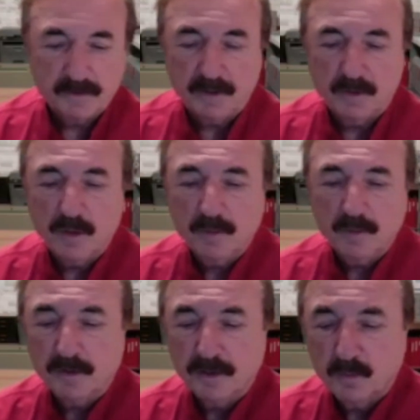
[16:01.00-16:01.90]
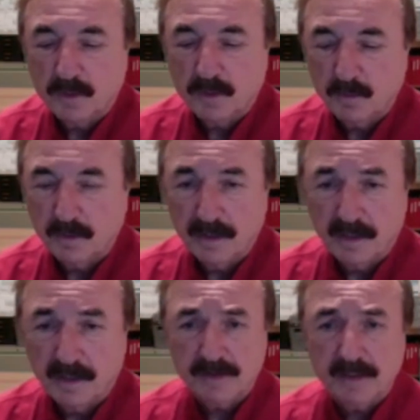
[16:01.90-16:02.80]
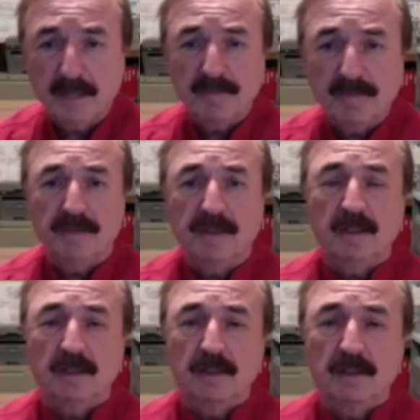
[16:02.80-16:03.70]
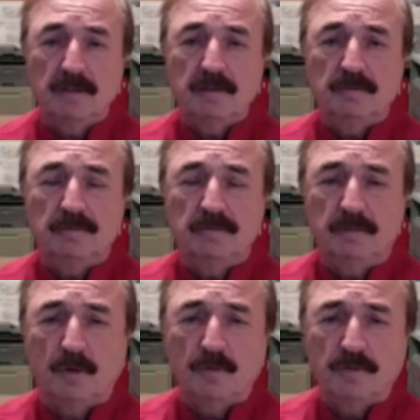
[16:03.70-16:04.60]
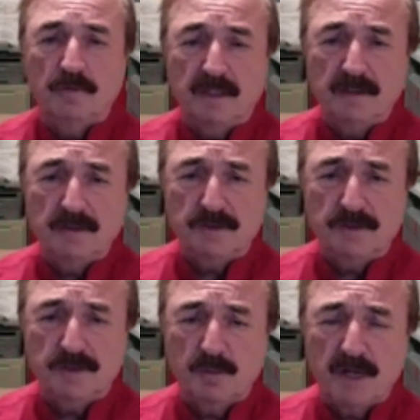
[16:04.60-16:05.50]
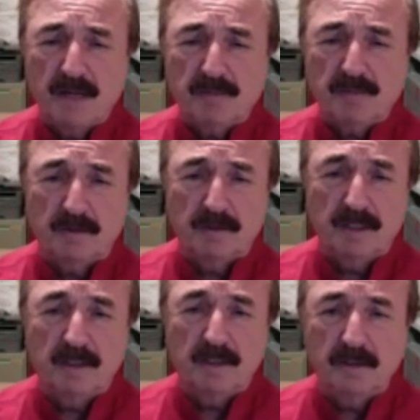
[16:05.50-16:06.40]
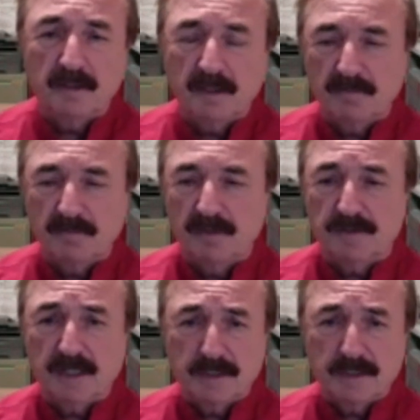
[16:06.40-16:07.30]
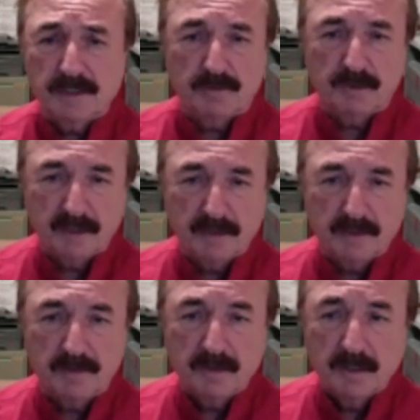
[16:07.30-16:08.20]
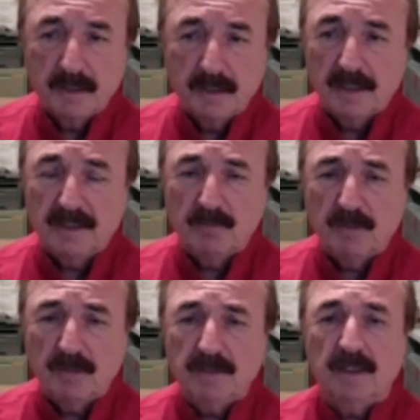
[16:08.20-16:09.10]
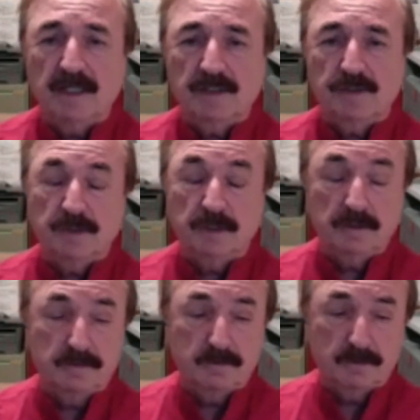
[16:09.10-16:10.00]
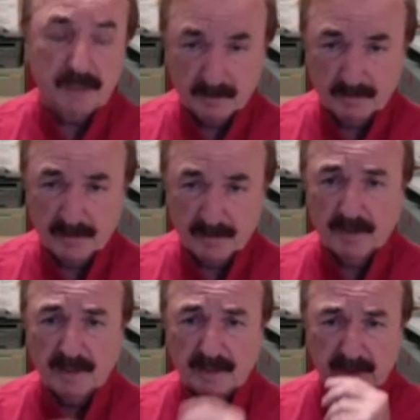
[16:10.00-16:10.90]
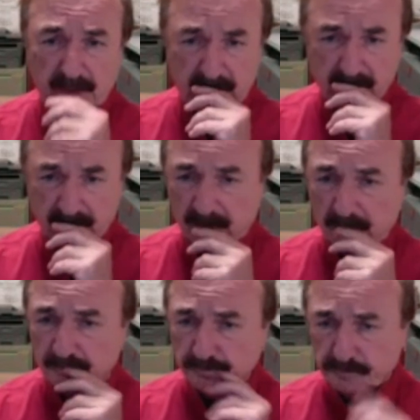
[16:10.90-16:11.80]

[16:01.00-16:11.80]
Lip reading: we certainly incorporate. What has kept that thing over the years so popular that they even did a stage show. You guys know, and they ran it the last 2 years. We were talking about running it another year,